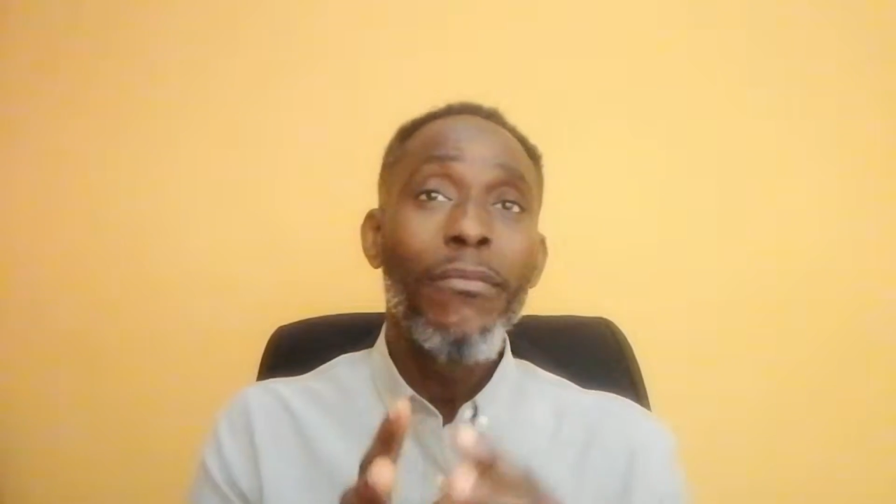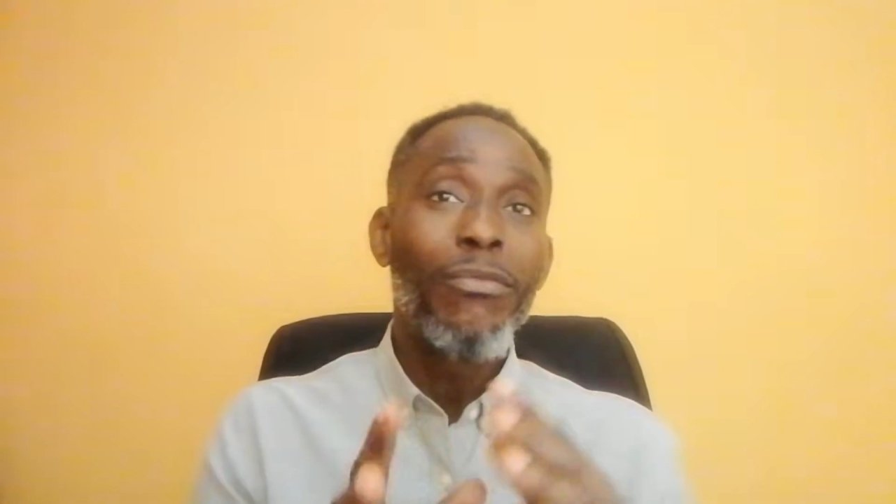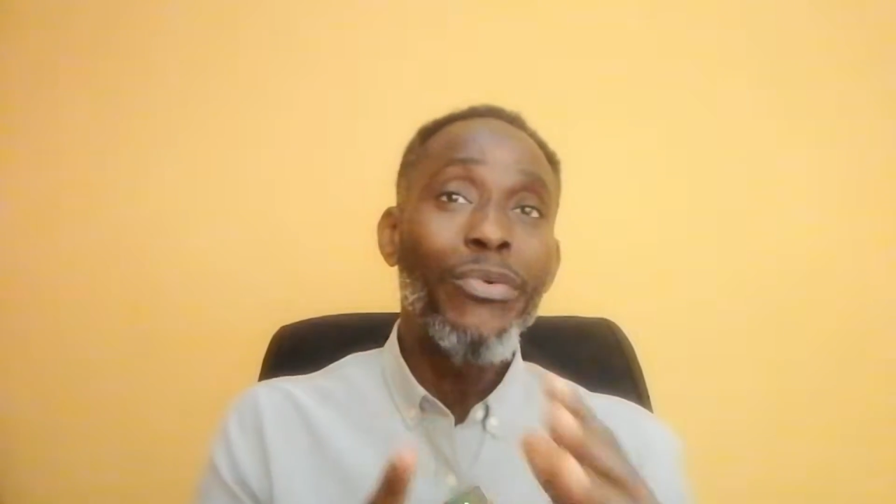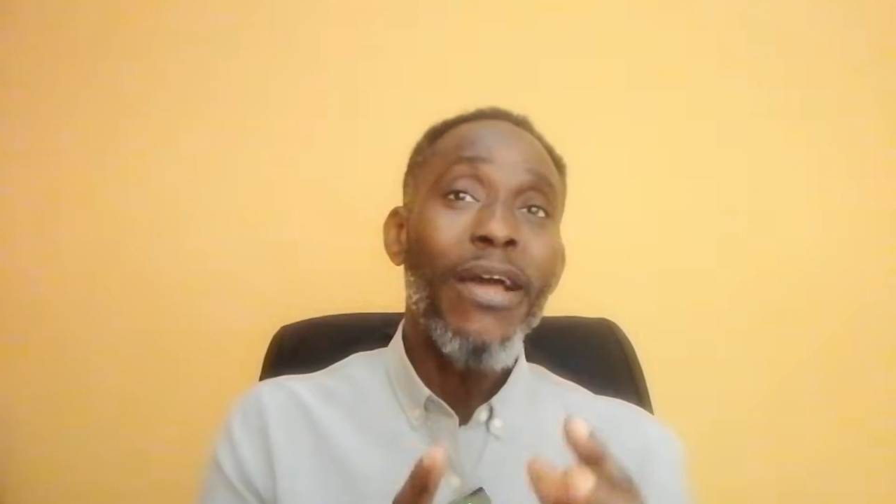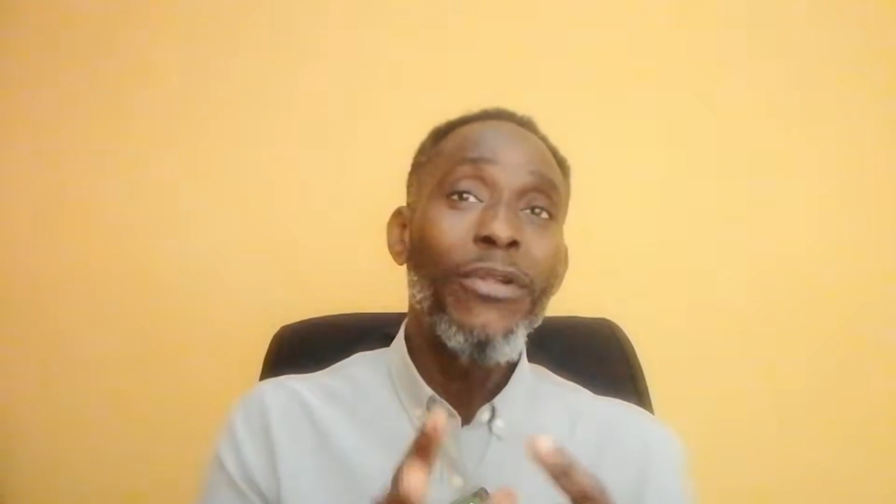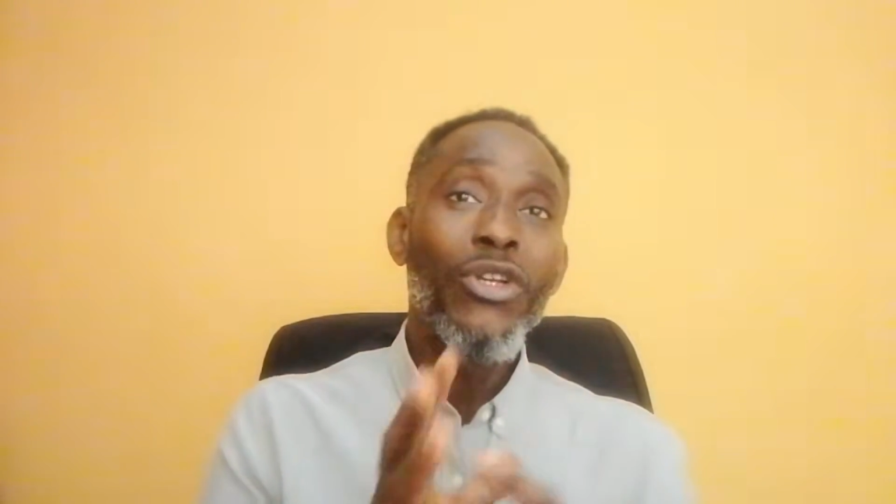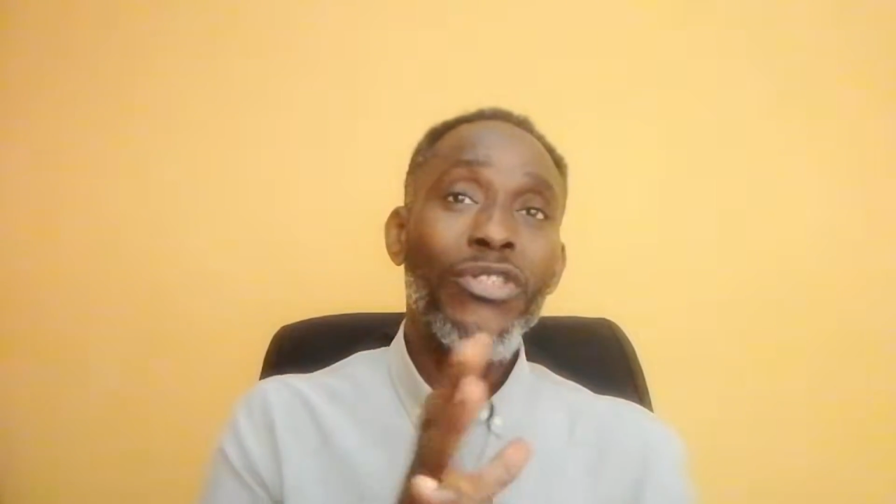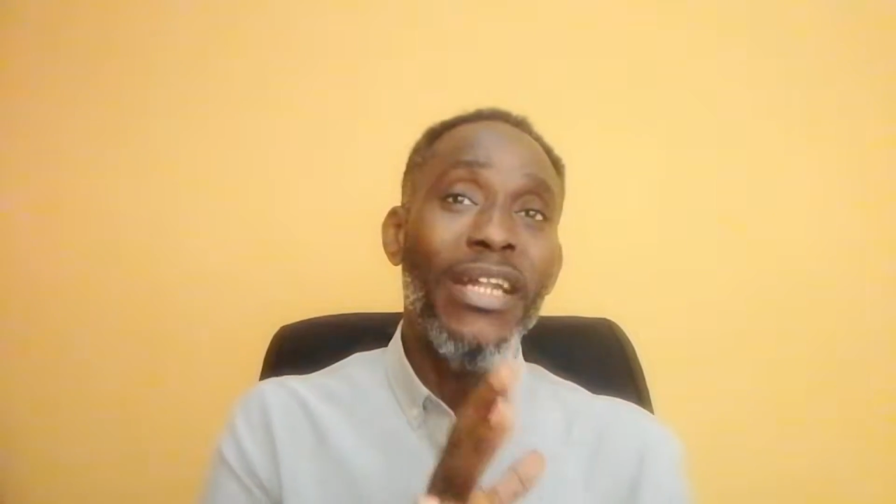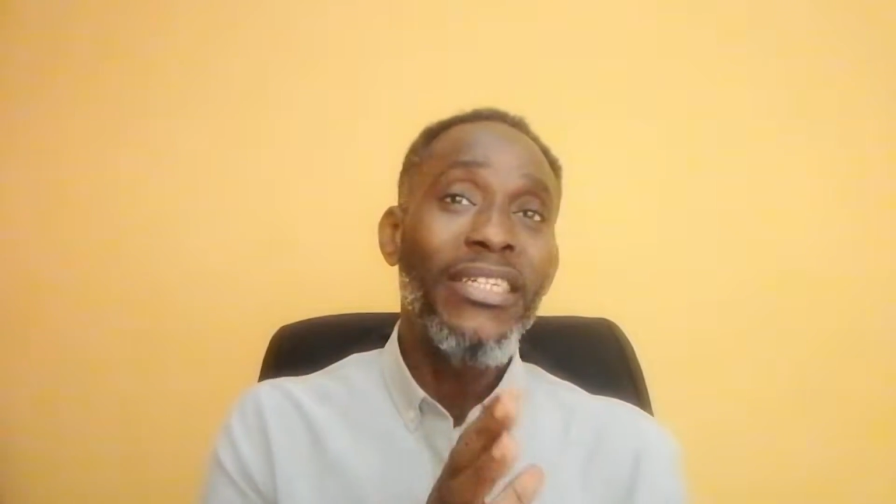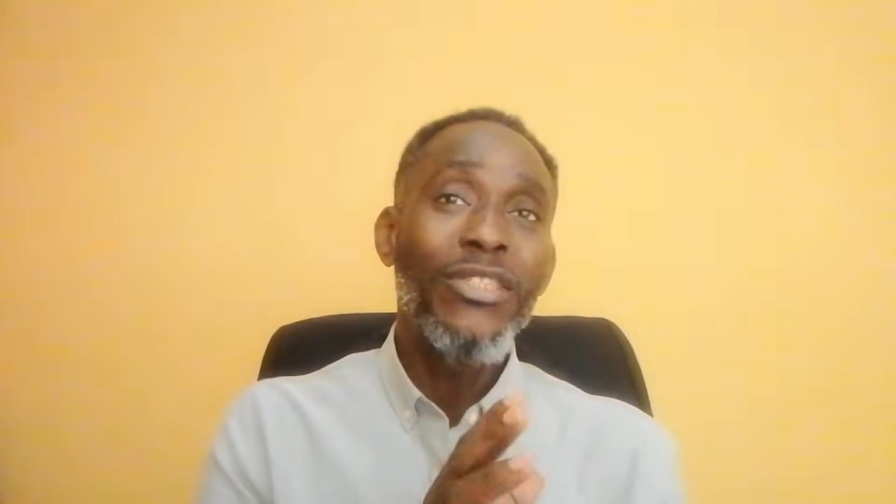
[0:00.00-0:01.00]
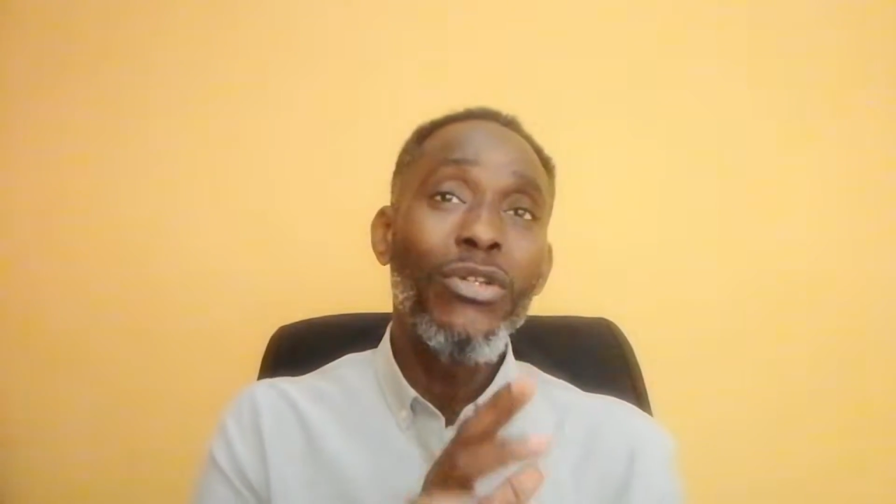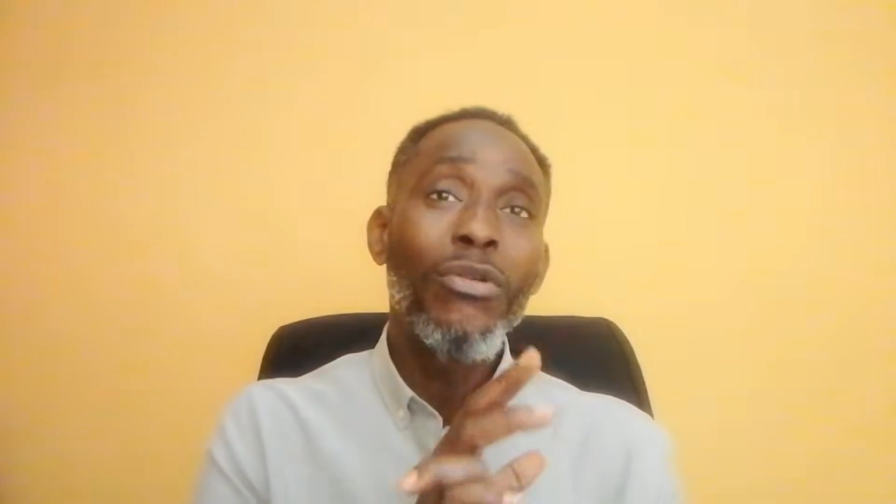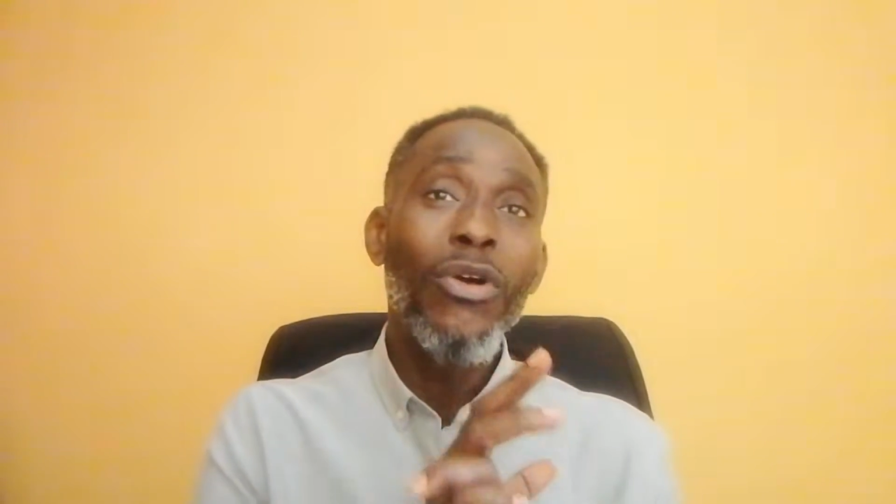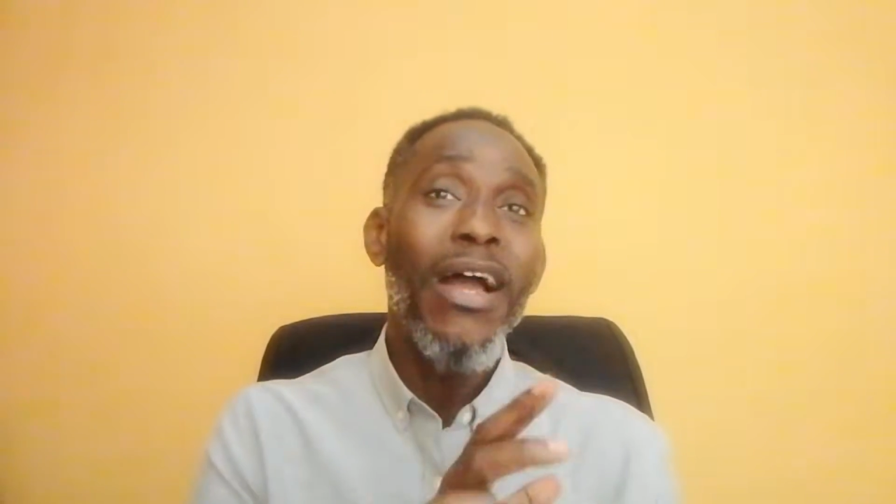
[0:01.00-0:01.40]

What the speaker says: Probably your strategy no longer